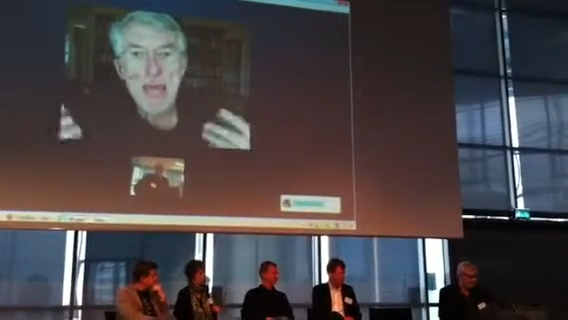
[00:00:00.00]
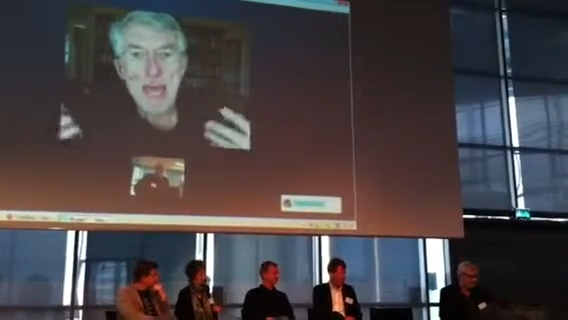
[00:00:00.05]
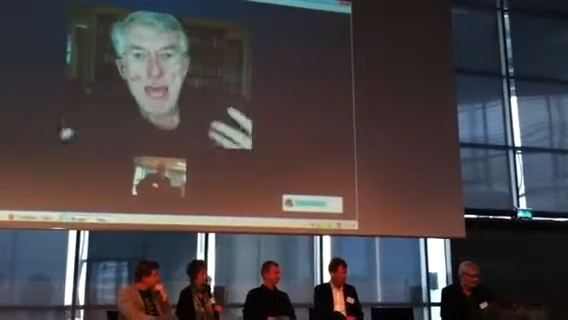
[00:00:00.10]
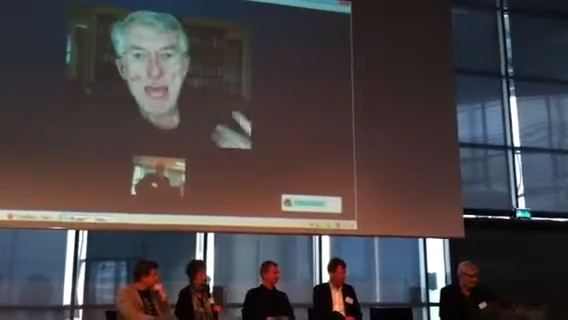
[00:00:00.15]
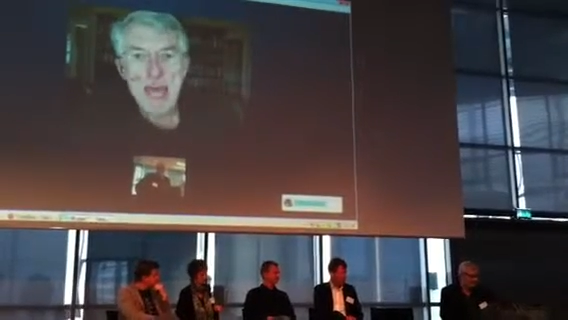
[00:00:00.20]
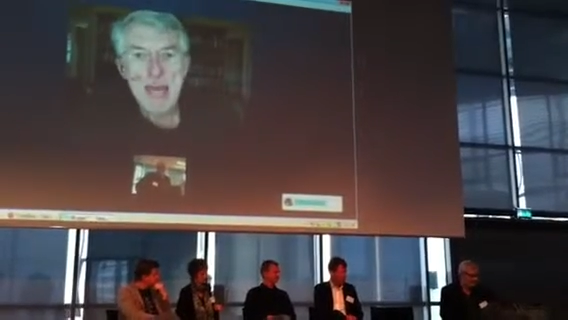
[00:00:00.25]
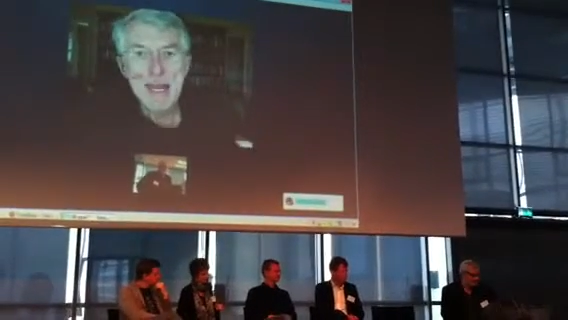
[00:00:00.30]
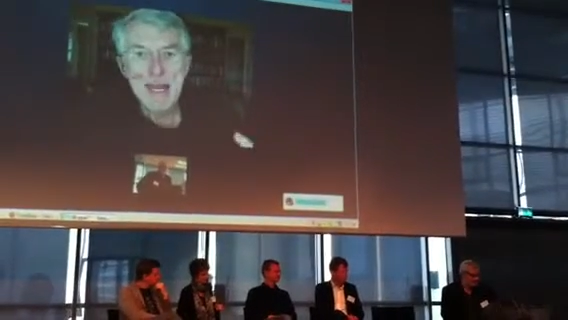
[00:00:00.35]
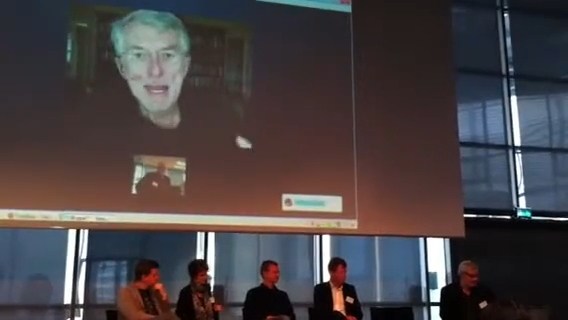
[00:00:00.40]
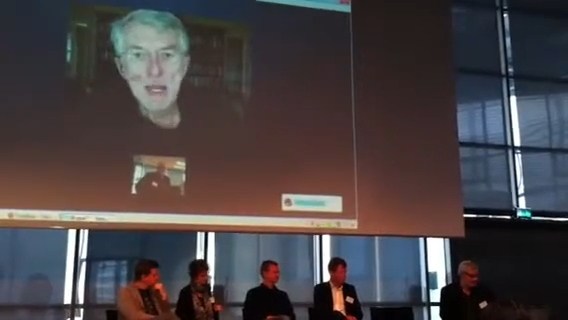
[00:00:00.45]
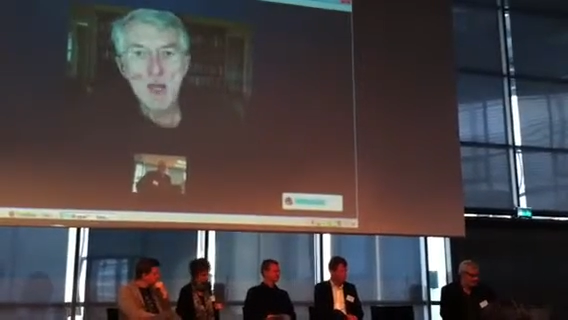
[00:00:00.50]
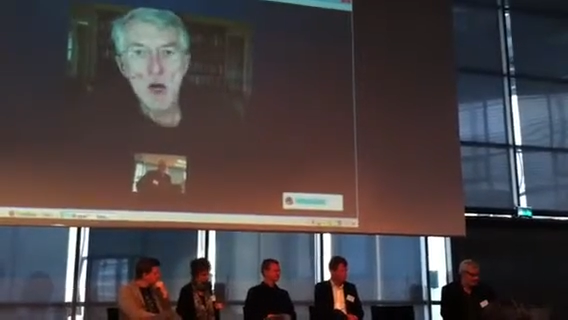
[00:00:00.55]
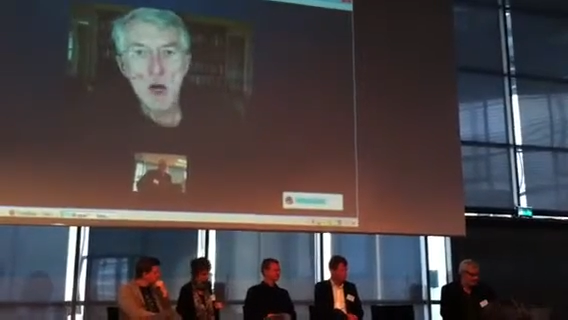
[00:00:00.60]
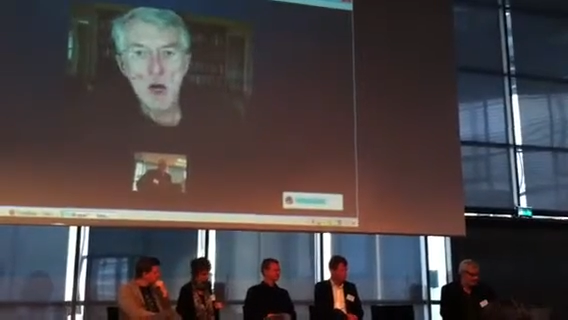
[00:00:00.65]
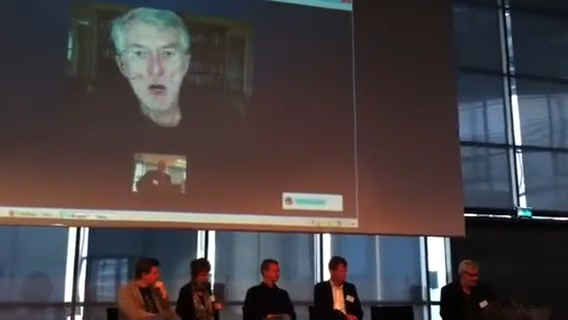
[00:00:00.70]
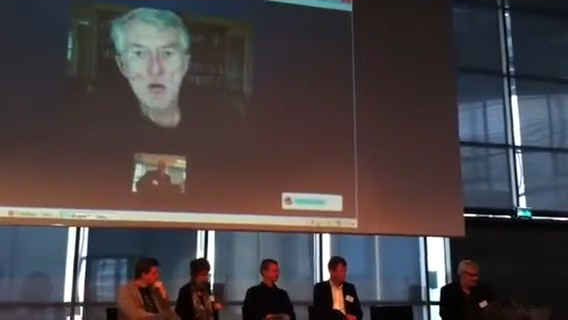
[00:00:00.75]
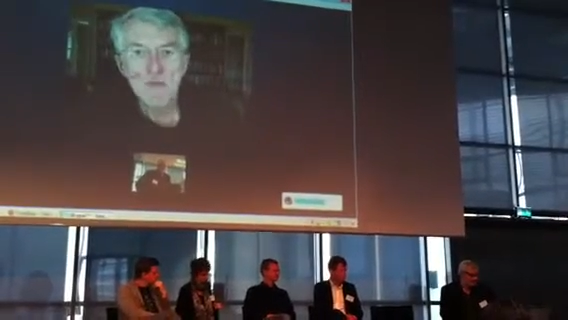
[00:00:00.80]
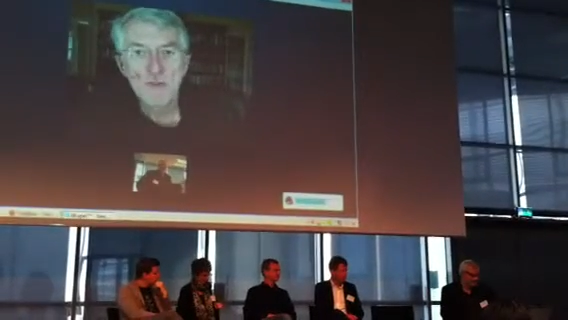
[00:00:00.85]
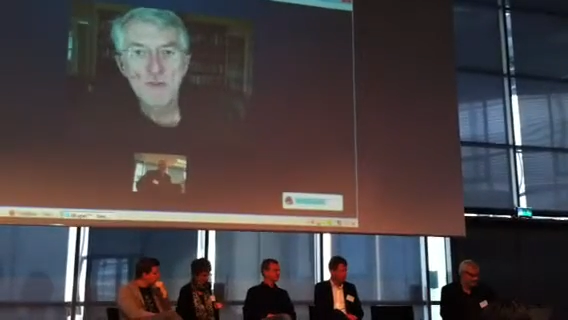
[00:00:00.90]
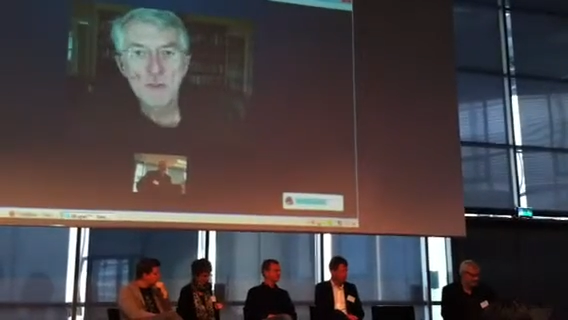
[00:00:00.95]
And
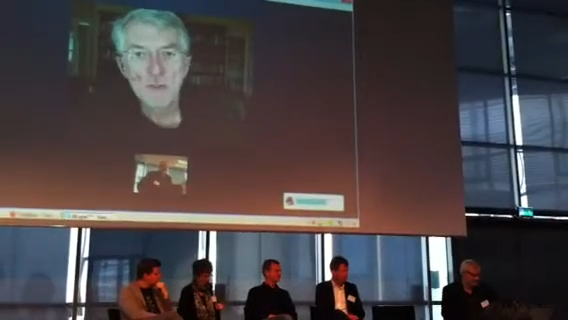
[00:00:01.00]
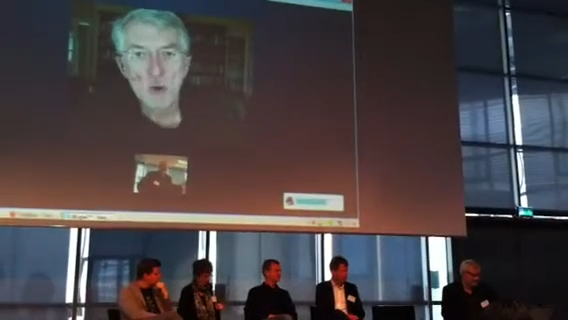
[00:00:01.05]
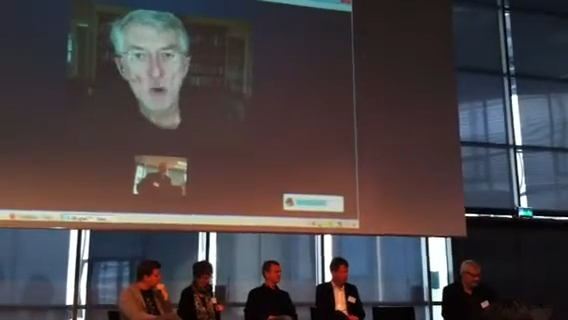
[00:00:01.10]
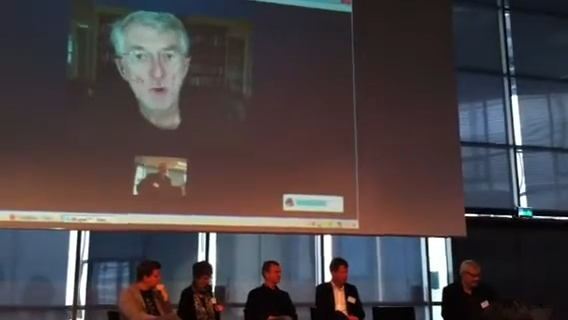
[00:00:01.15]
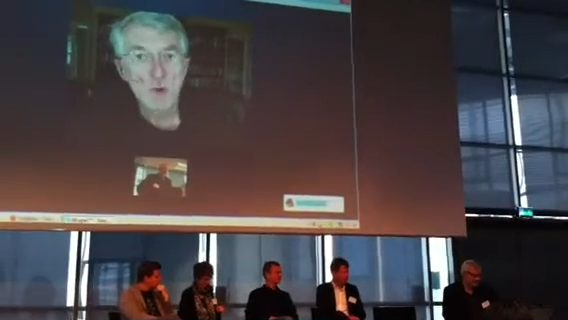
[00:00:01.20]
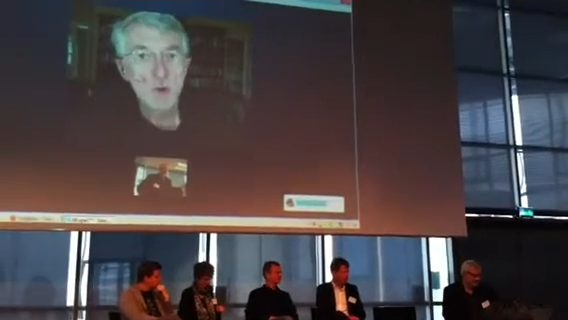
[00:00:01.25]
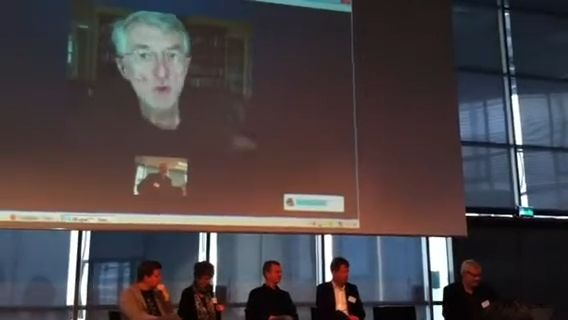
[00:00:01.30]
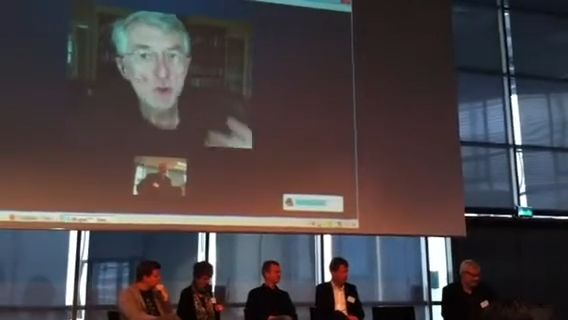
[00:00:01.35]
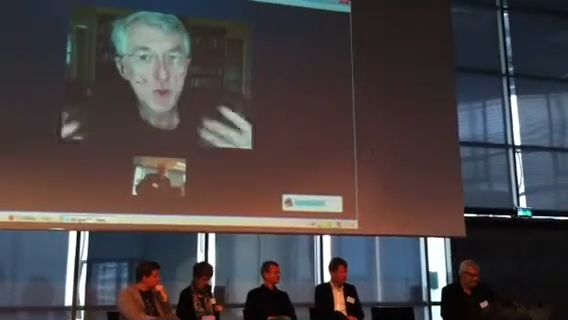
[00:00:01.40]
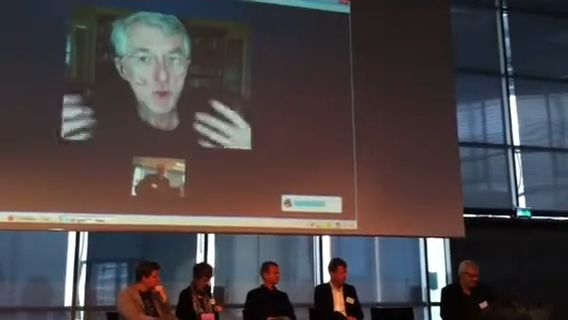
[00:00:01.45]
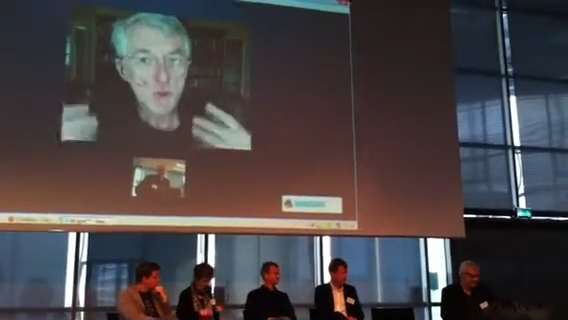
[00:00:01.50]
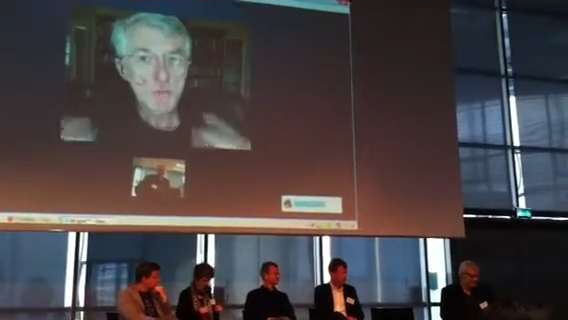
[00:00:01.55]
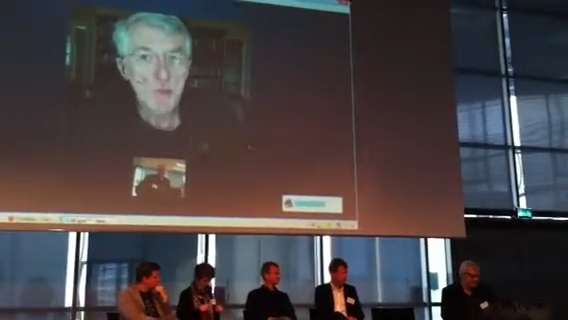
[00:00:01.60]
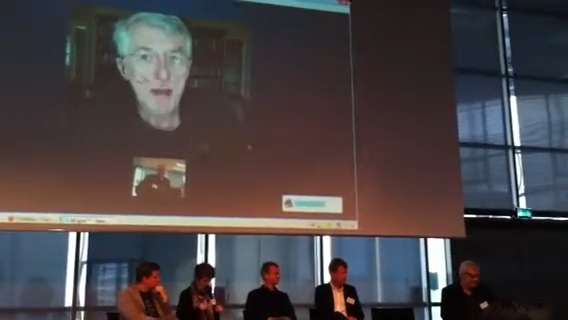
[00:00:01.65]
Carvin, though, stood